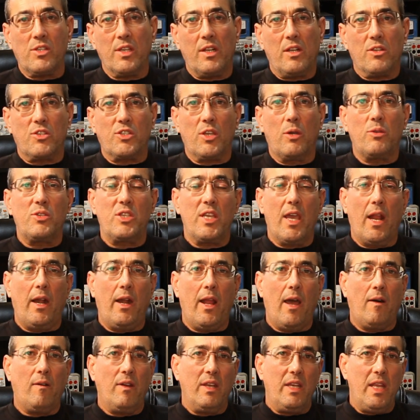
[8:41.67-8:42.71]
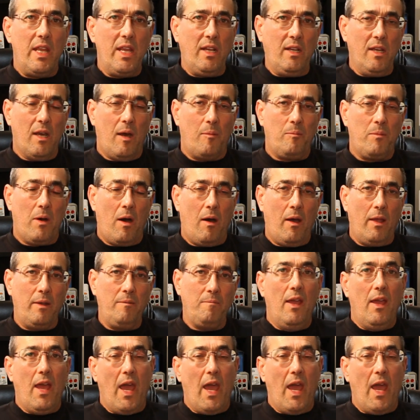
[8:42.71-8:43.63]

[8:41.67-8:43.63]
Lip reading: and associated LED come on,